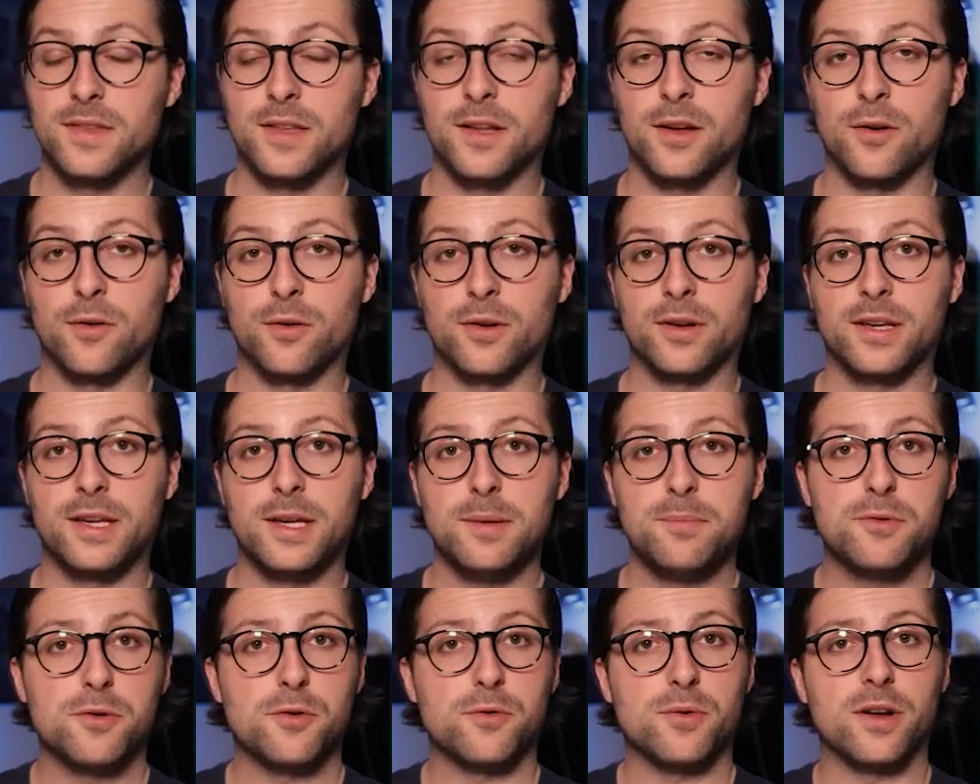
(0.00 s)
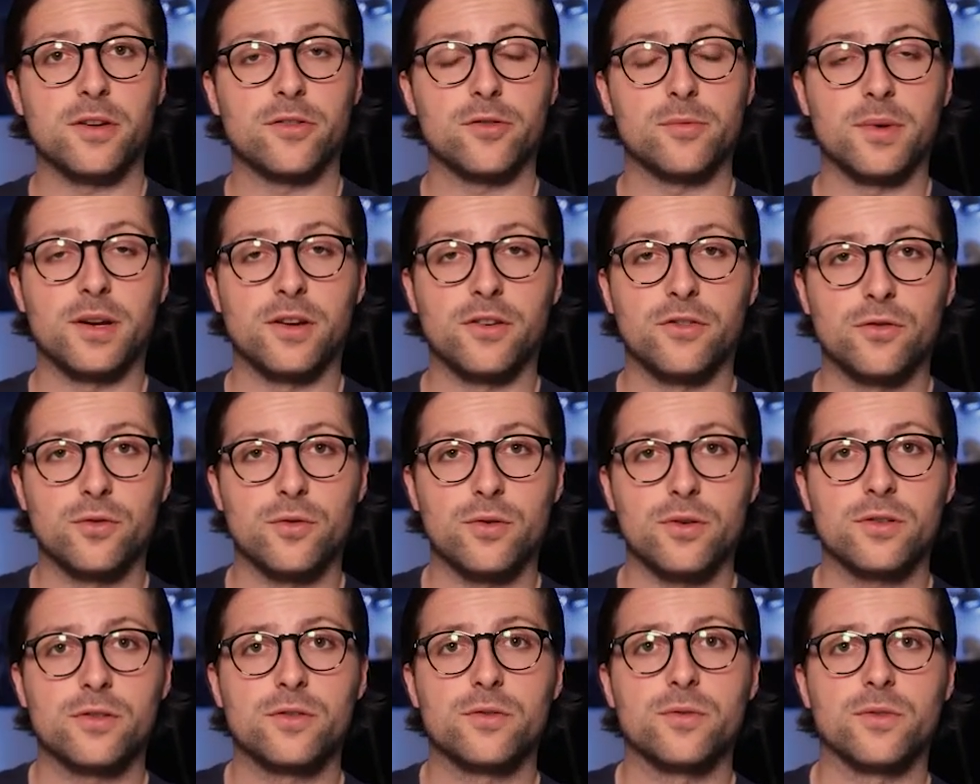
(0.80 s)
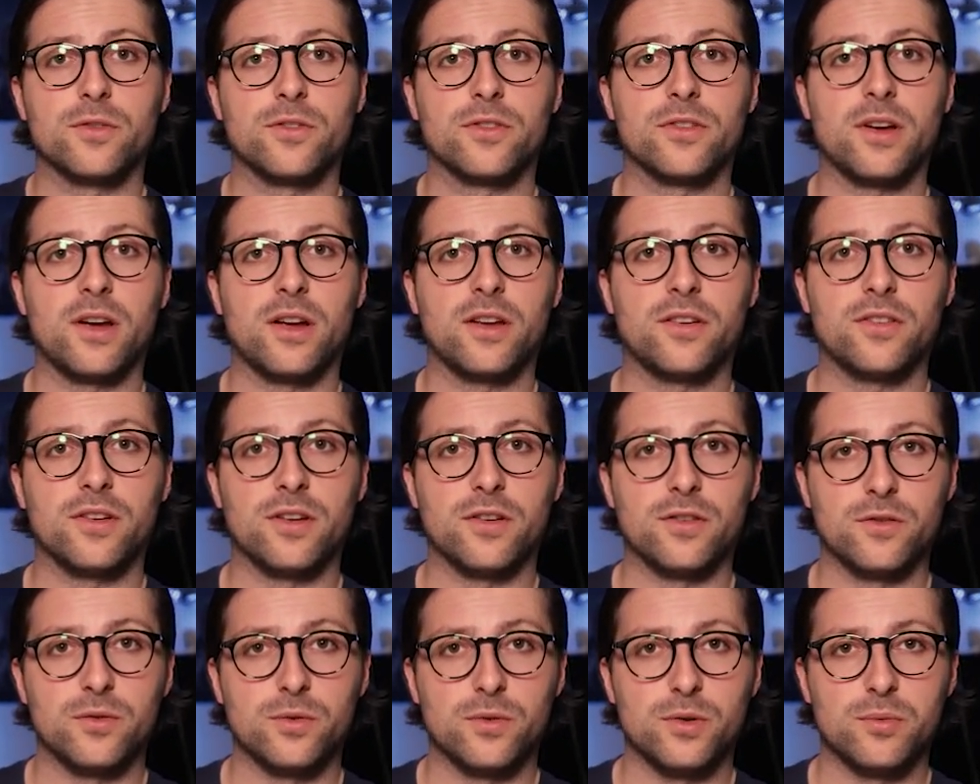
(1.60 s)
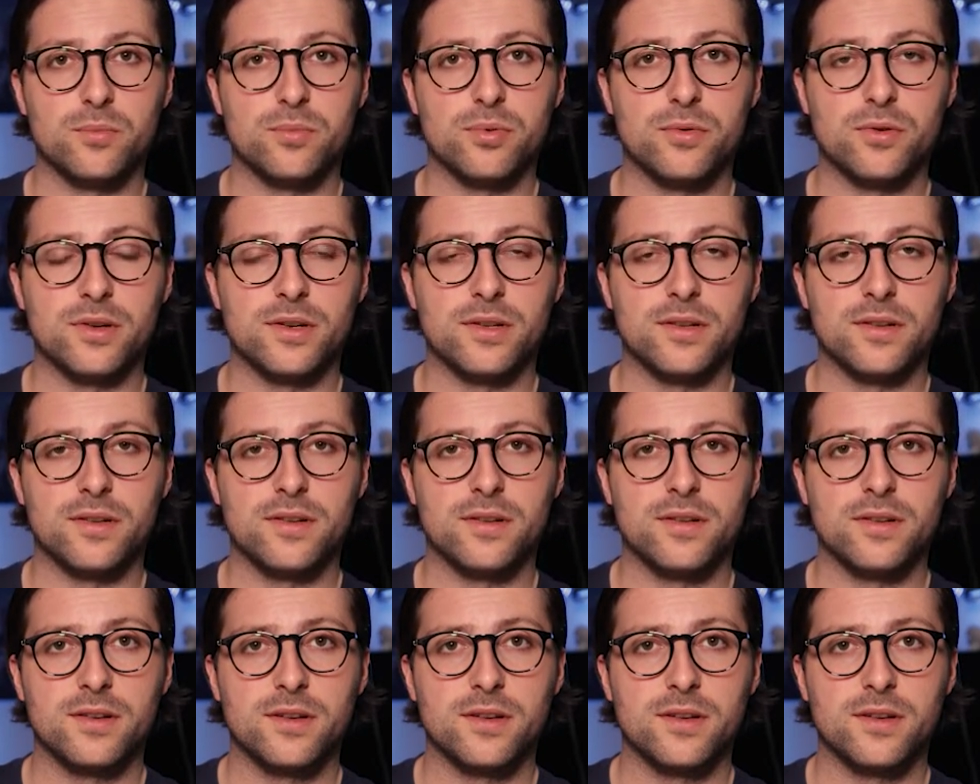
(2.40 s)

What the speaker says: Now keep your resume short, concise and to the point.